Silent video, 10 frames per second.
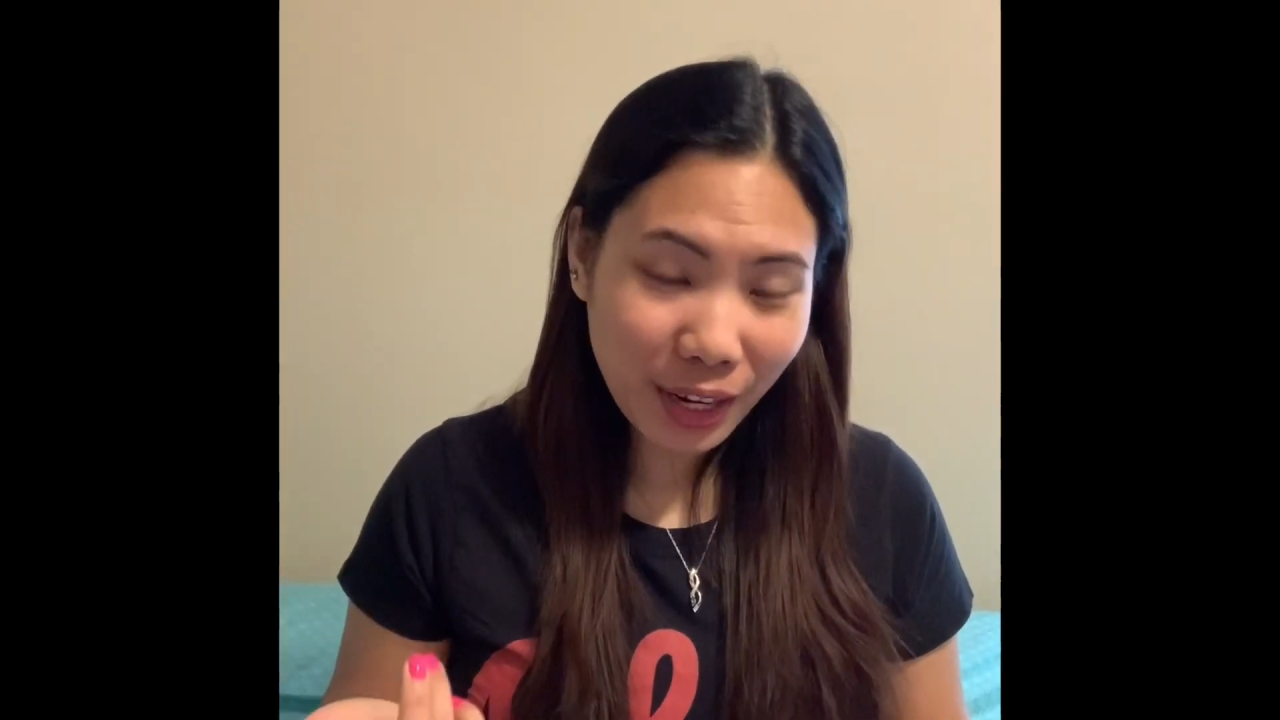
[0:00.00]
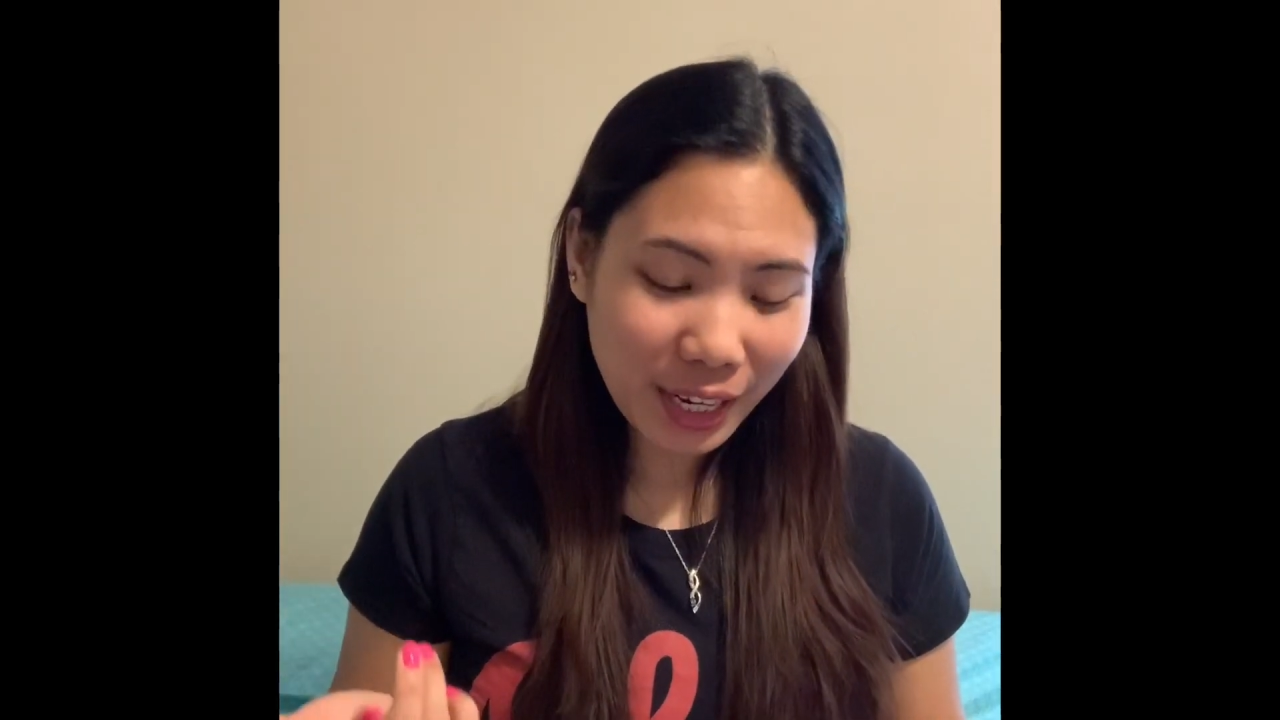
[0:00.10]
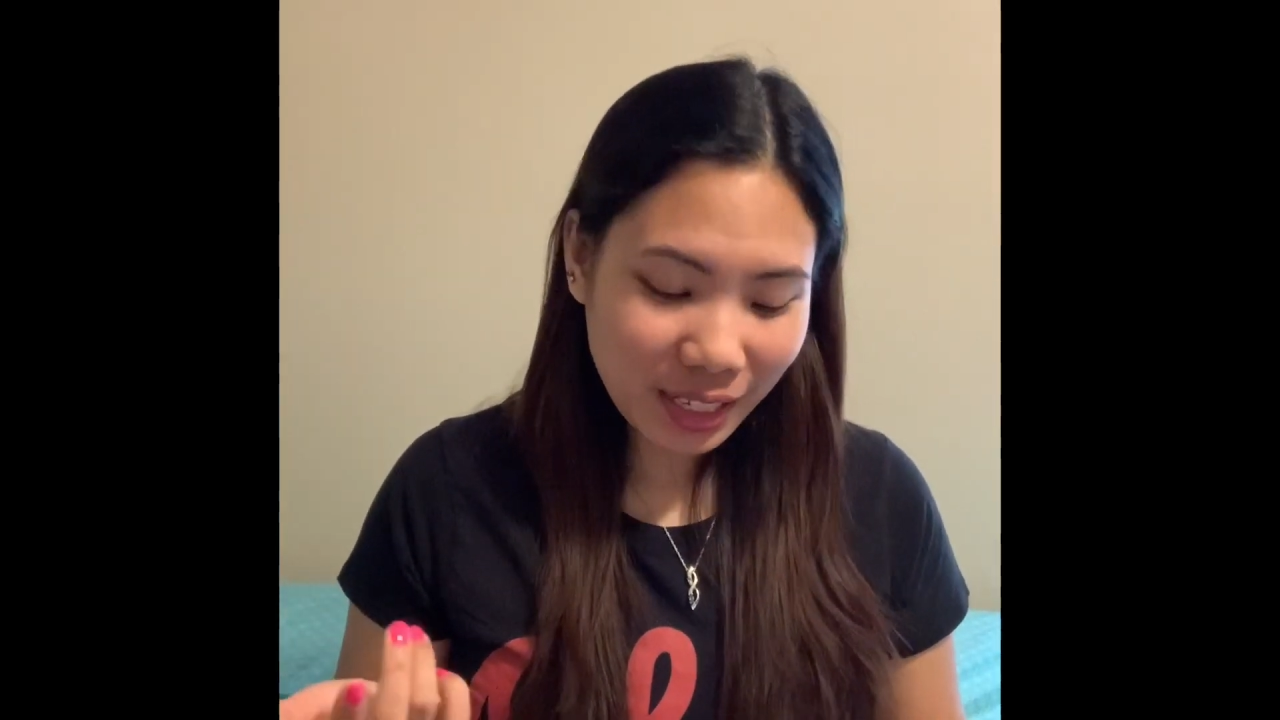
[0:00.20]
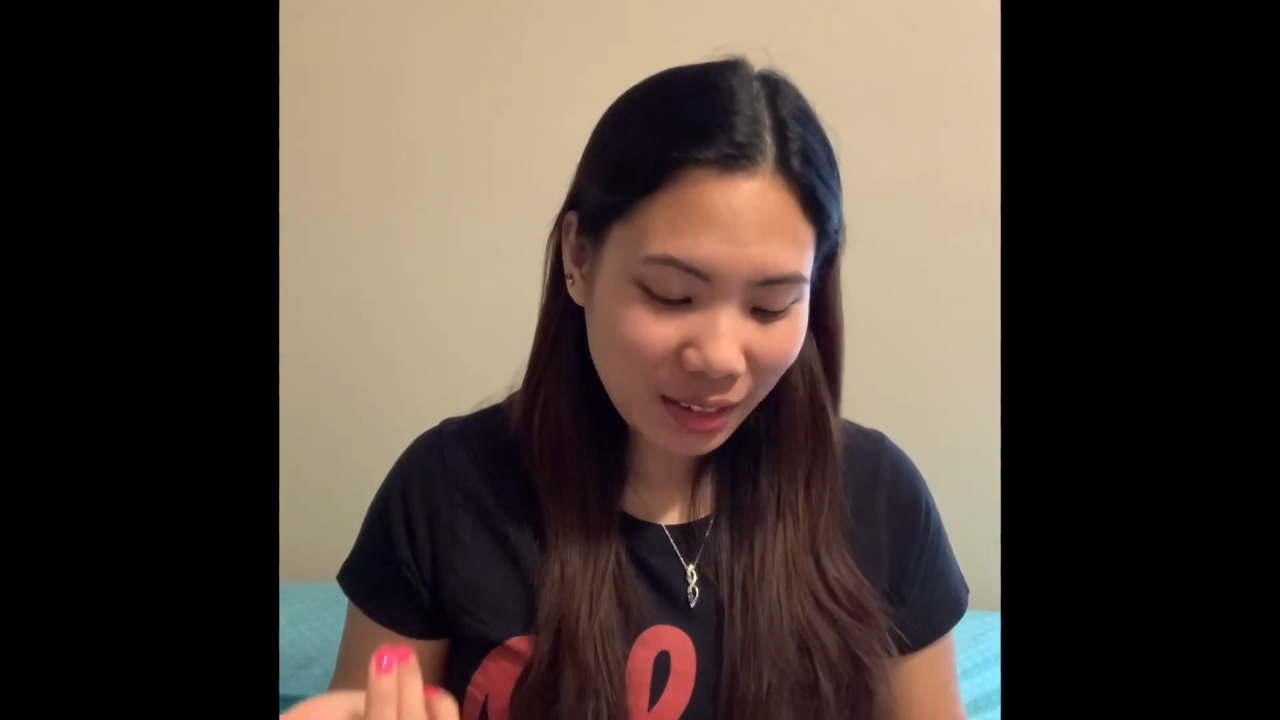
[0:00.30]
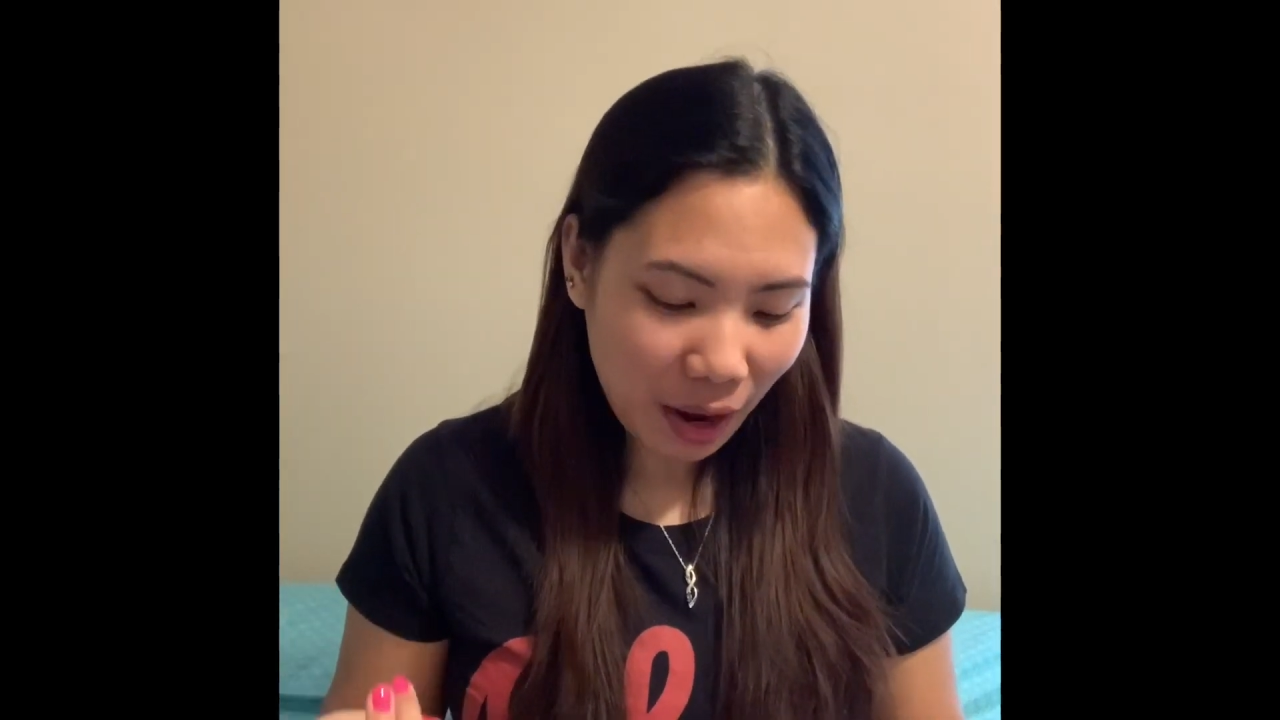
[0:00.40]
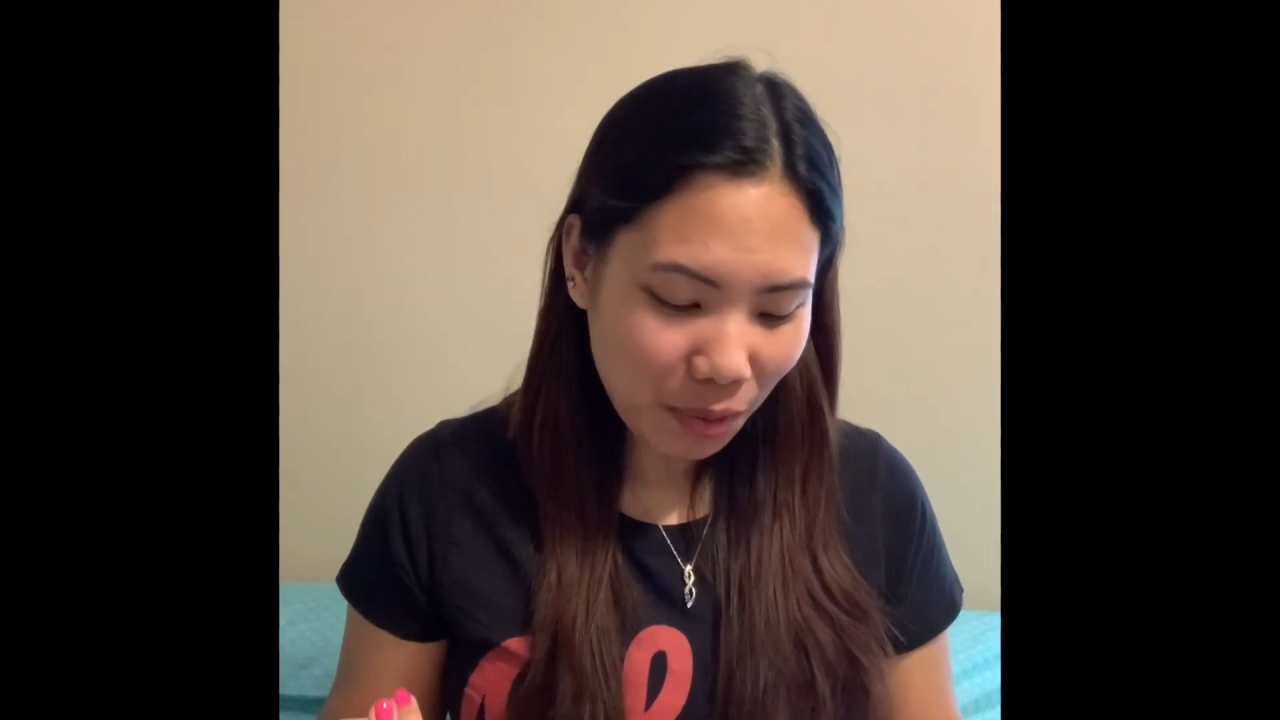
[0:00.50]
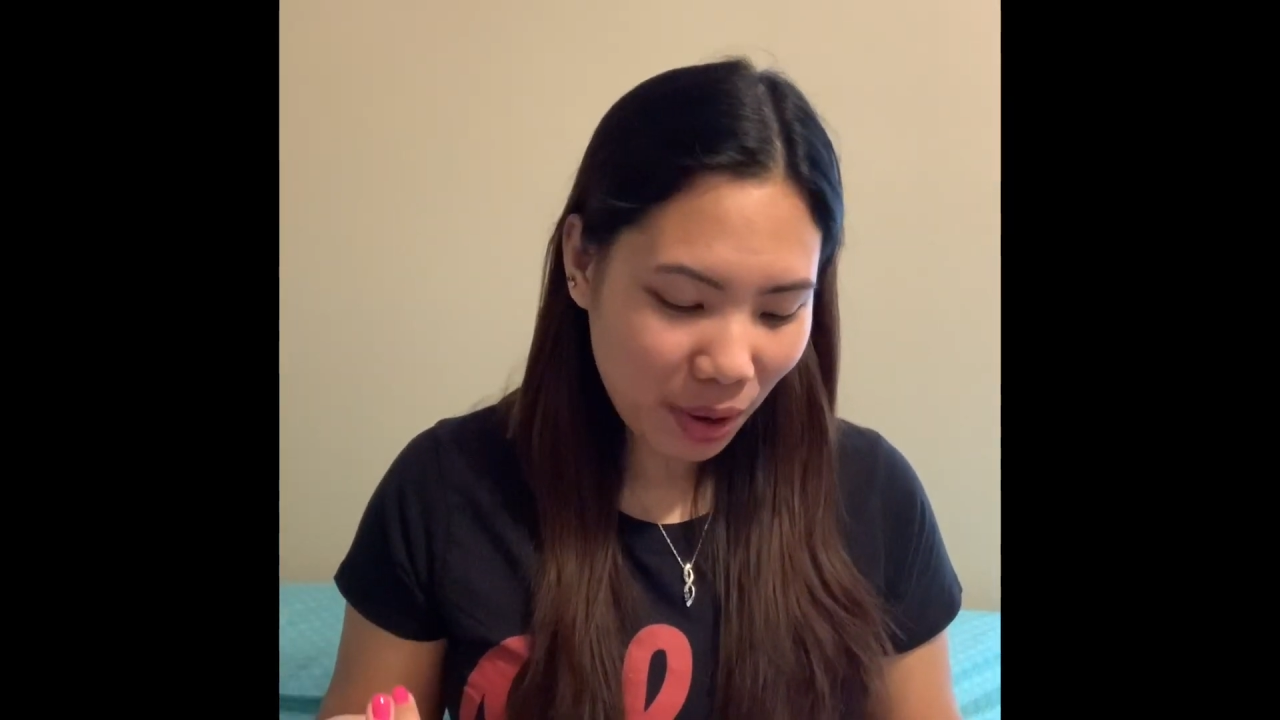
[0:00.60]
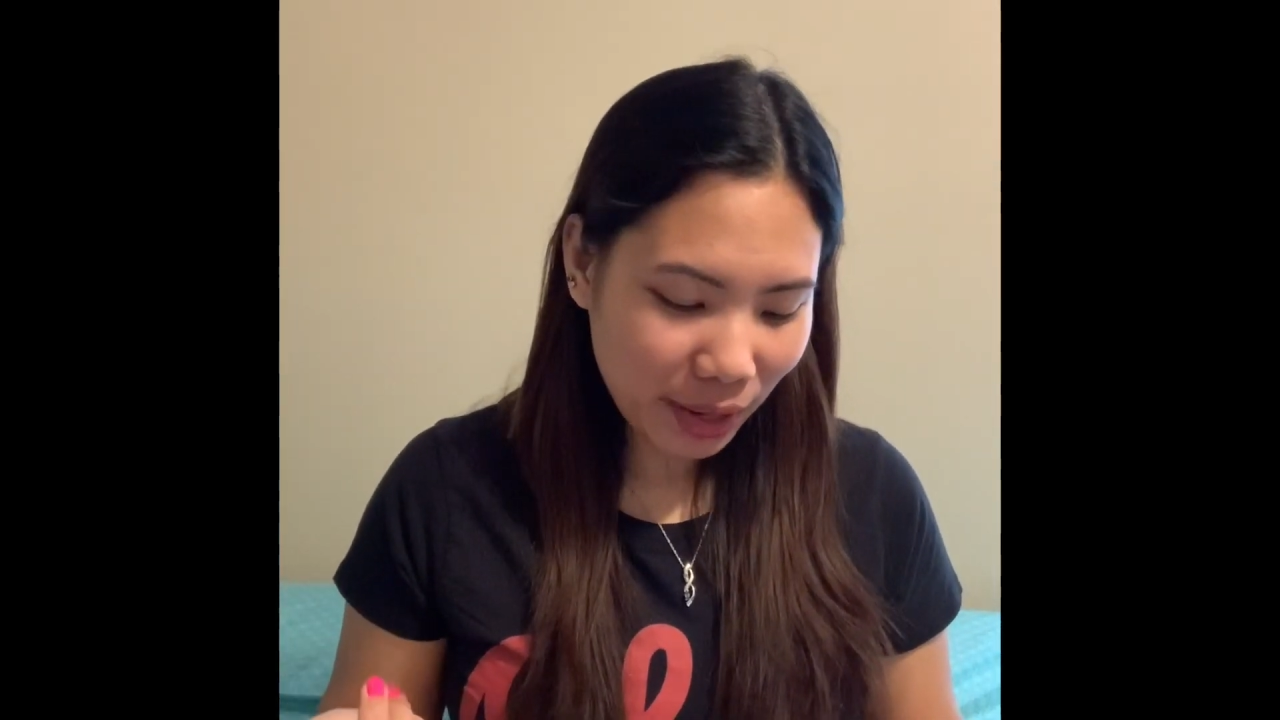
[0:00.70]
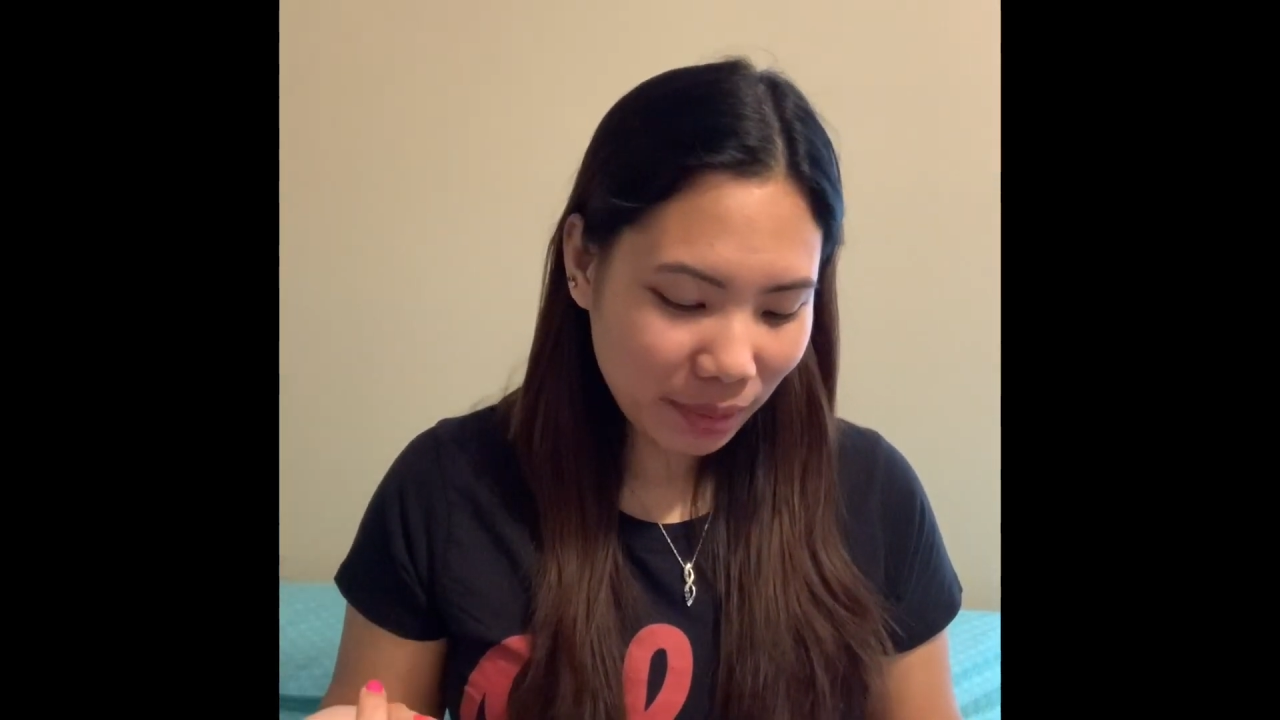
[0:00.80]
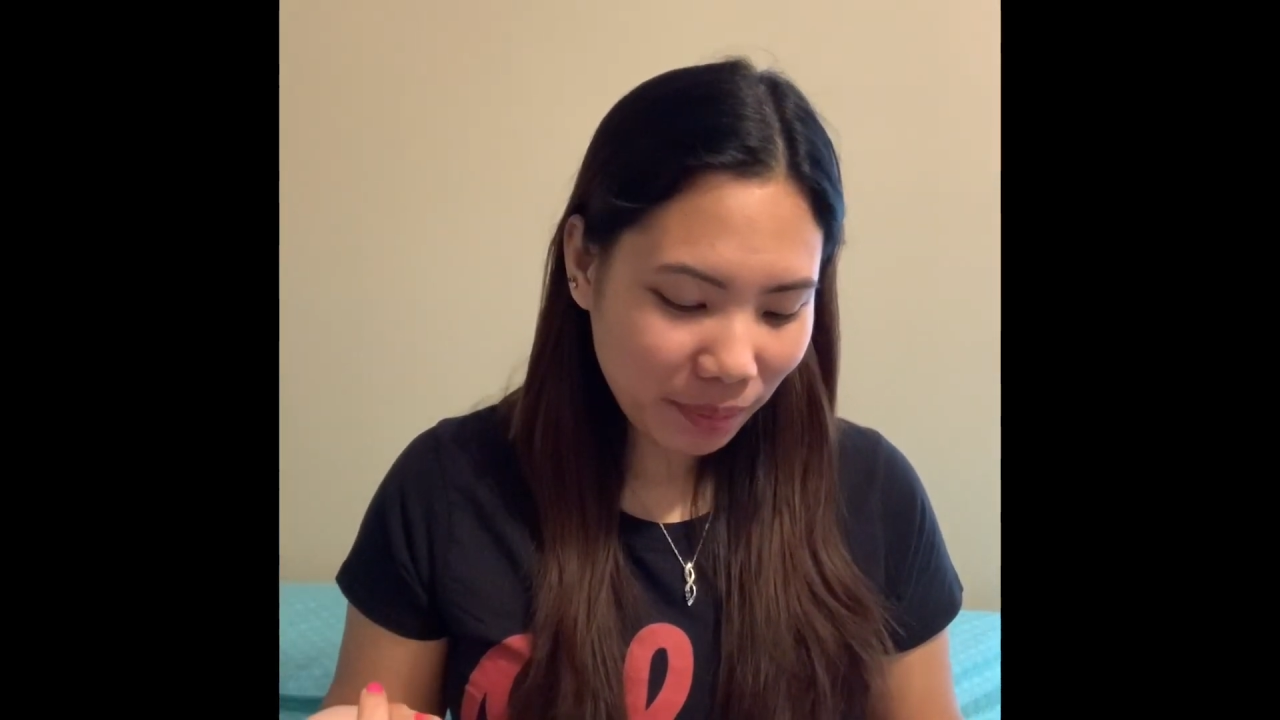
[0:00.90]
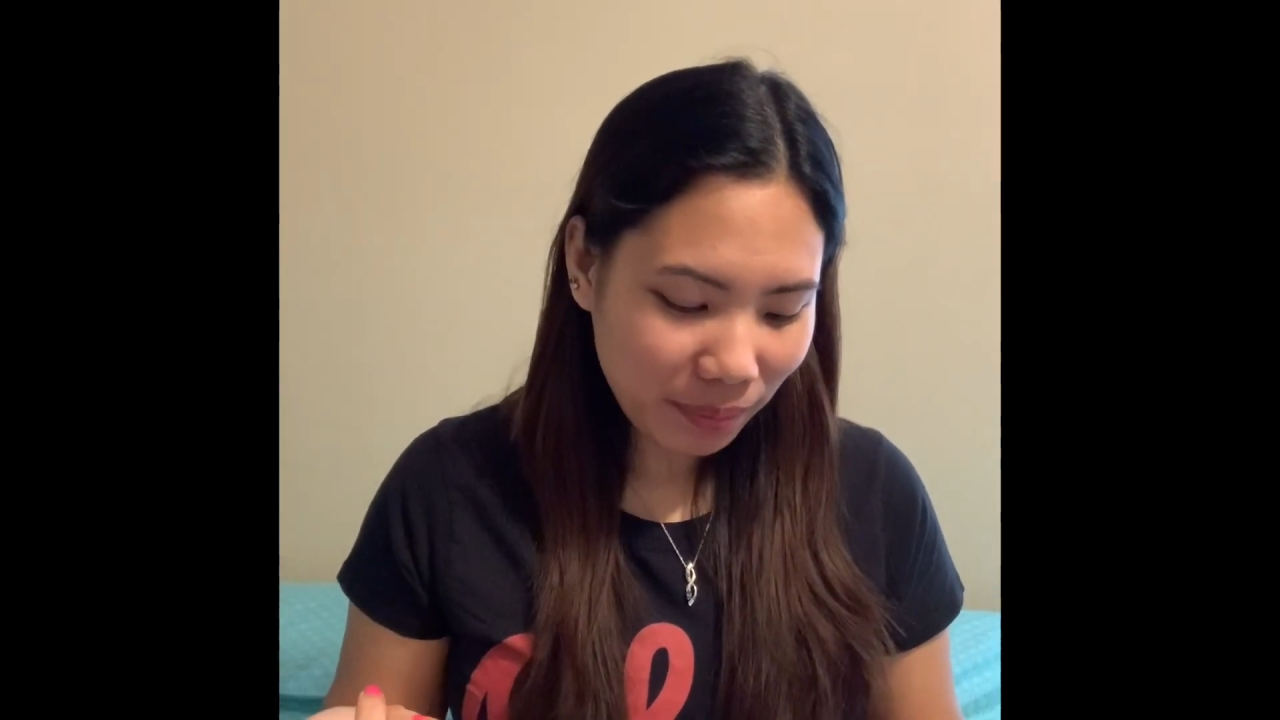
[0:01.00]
in Taiwan?